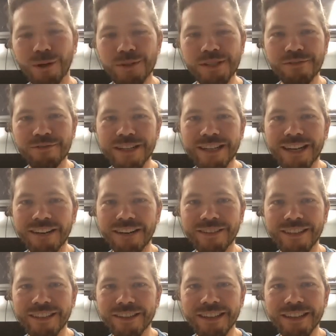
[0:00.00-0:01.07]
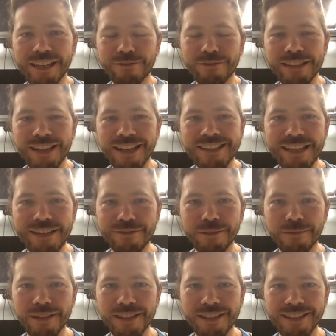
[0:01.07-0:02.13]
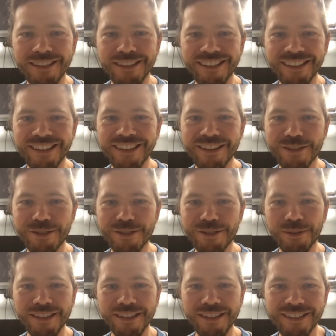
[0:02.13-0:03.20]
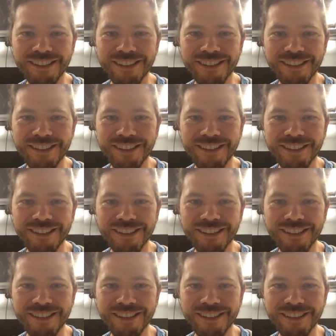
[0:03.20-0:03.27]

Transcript: was a free coffee or like a free latte from the uh, the store